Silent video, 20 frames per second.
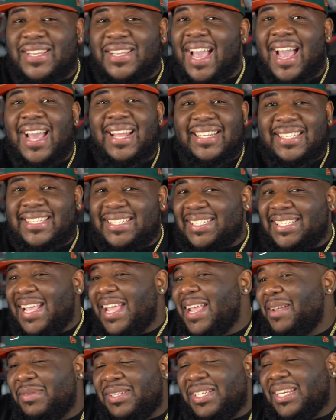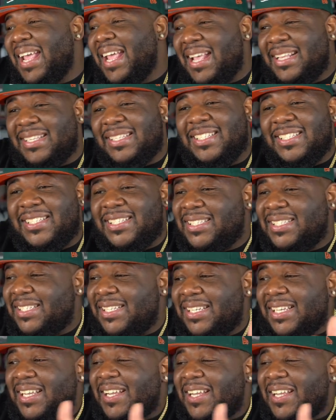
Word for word: got the same chances